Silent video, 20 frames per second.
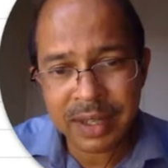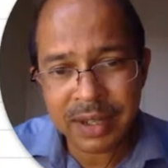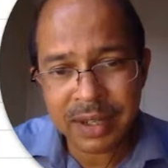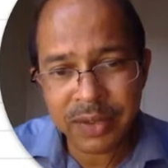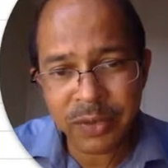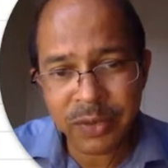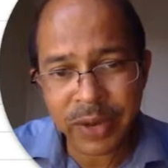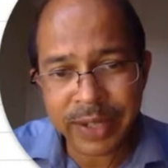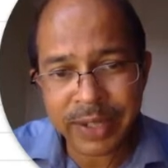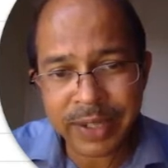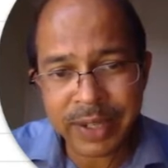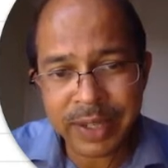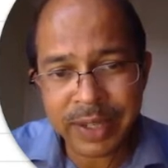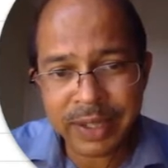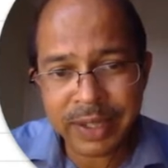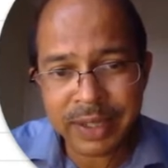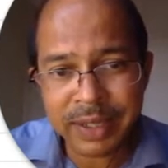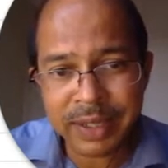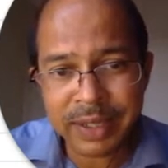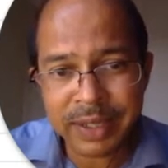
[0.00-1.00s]
right
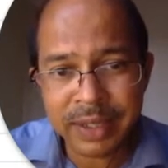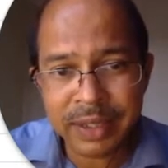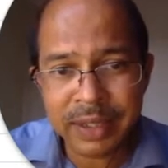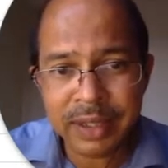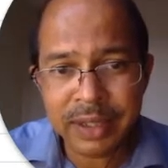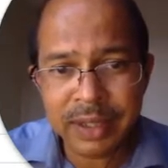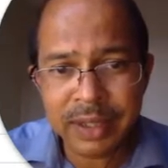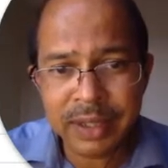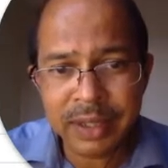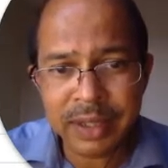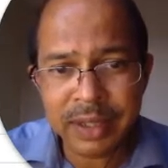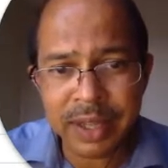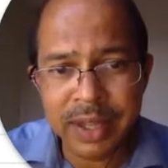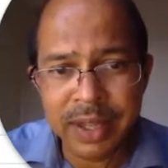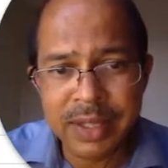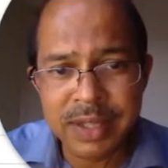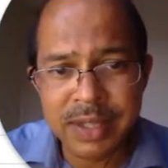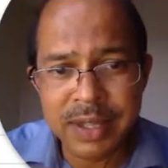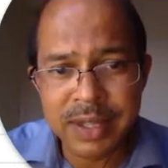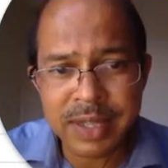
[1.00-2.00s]
click,
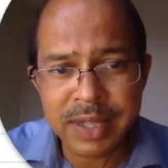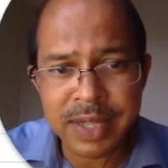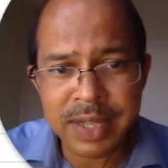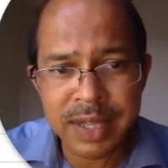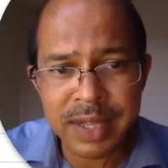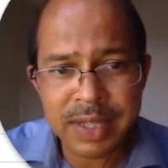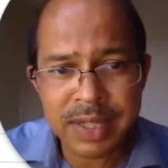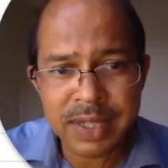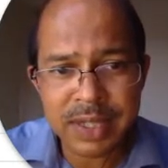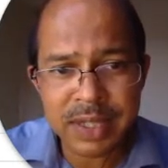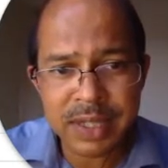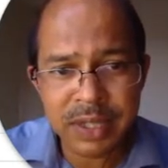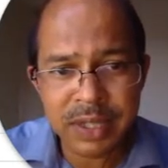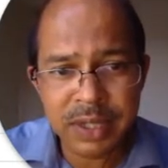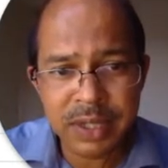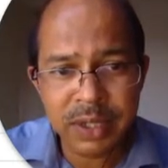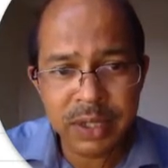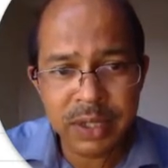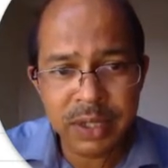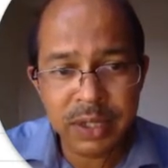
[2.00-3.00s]
insert cells,
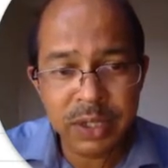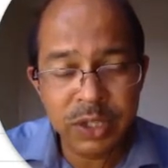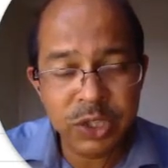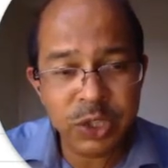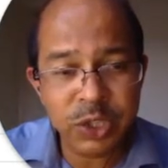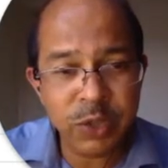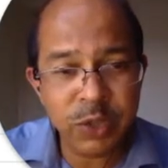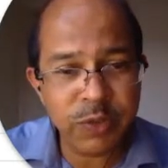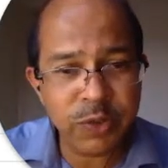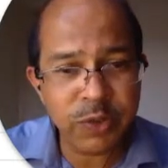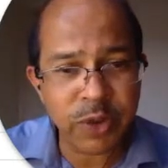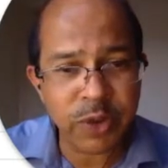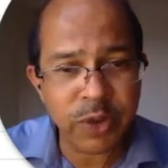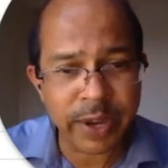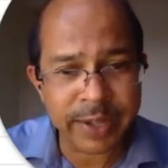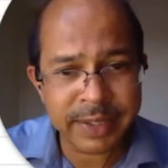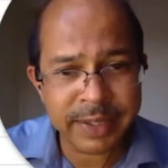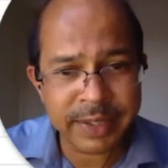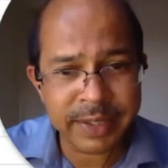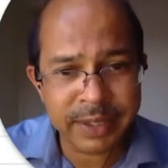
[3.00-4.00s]
shift
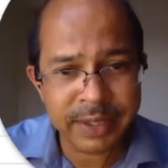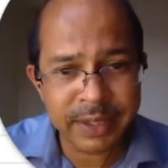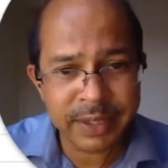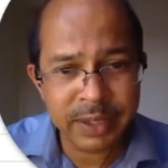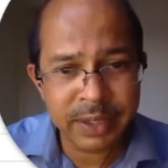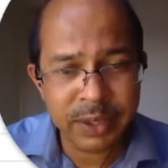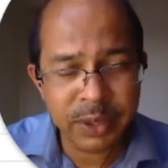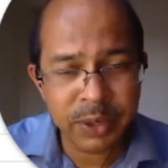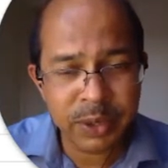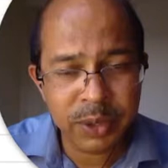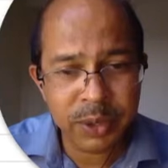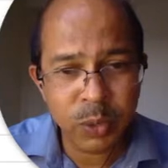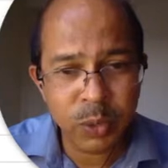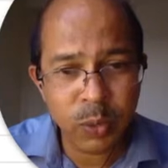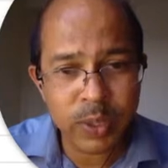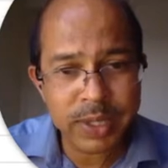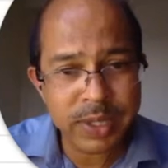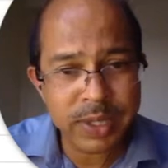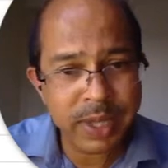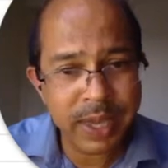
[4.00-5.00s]
right.
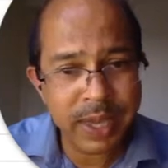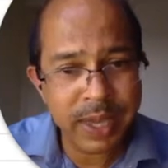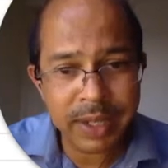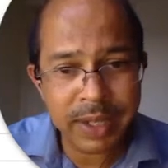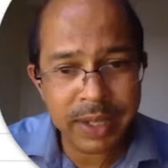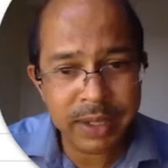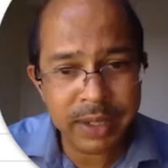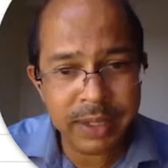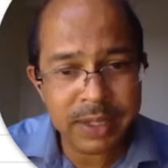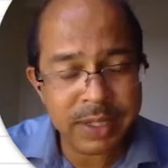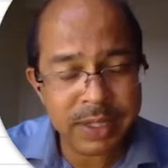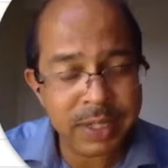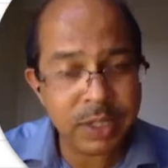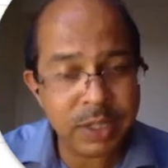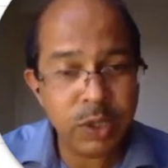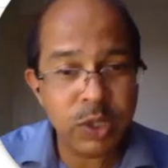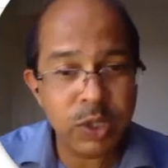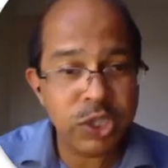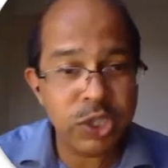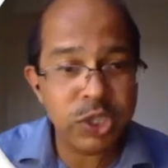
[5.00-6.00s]
Once again, this does
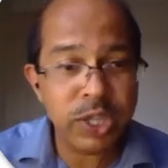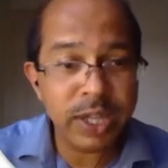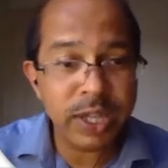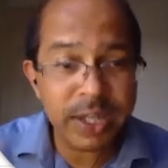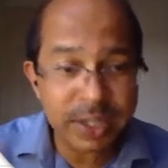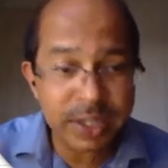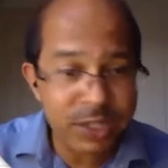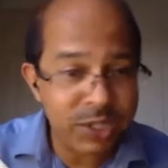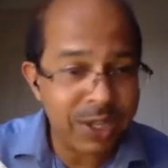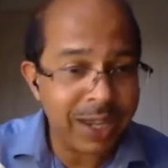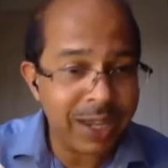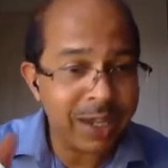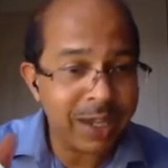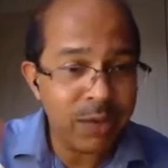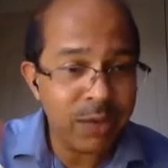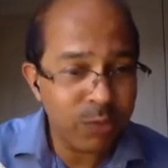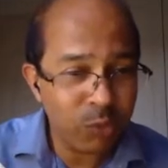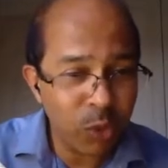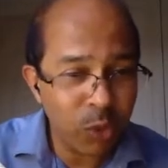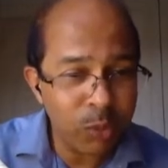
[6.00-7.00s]
not change any
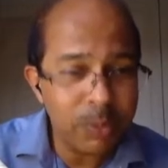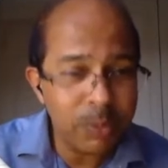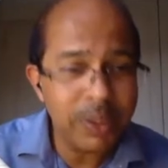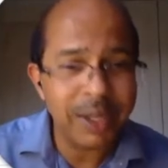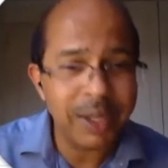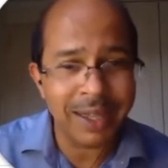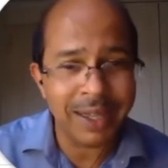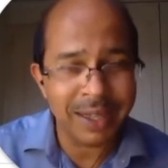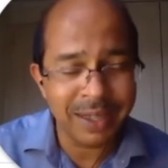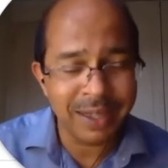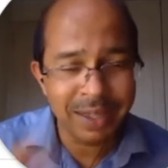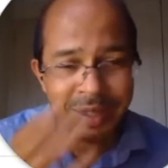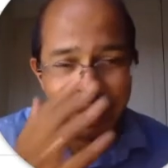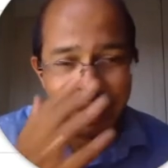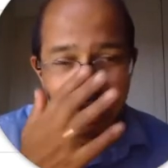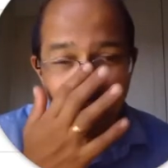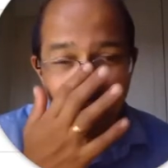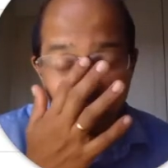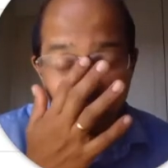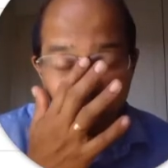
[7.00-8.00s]
formulae.
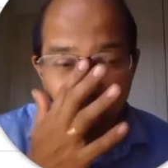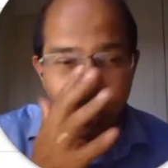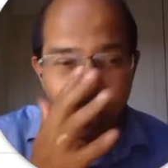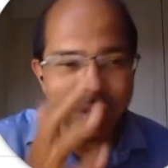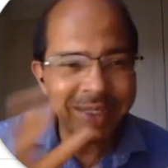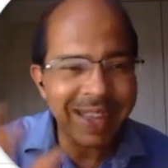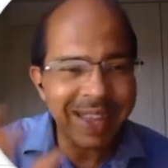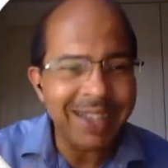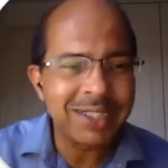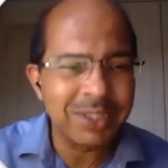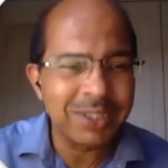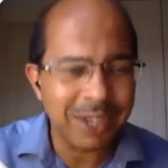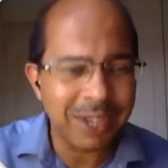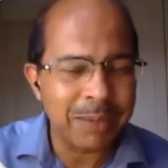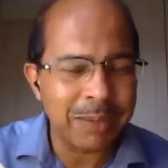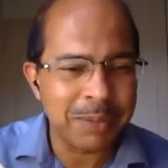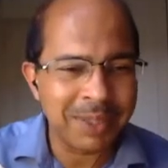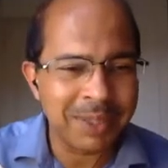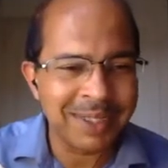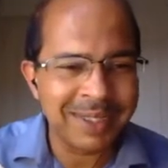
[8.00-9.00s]
You don't want that to
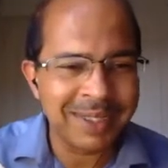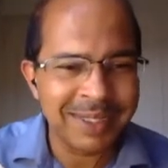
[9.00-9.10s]
happen.